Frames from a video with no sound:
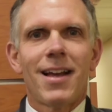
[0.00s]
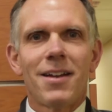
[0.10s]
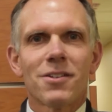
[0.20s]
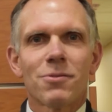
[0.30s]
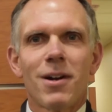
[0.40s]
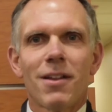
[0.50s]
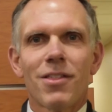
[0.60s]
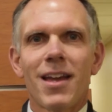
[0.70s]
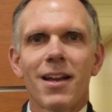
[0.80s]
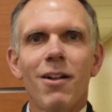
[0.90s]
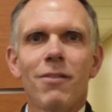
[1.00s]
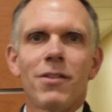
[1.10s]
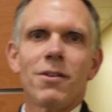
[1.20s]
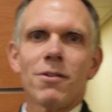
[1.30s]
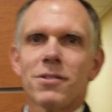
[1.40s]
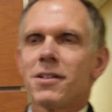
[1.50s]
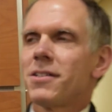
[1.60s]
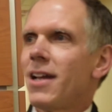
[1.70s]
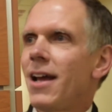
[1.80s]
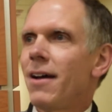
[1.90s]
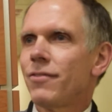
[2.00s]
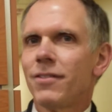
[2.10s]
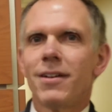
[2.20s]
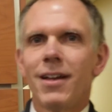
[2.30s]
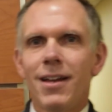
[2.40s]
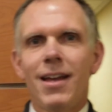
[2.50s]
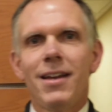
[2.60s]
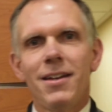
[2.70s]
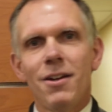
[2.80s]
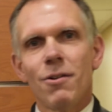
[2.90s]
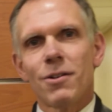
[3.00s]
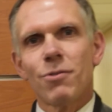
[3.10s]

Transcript: I just want to thank all of the nursing staff here at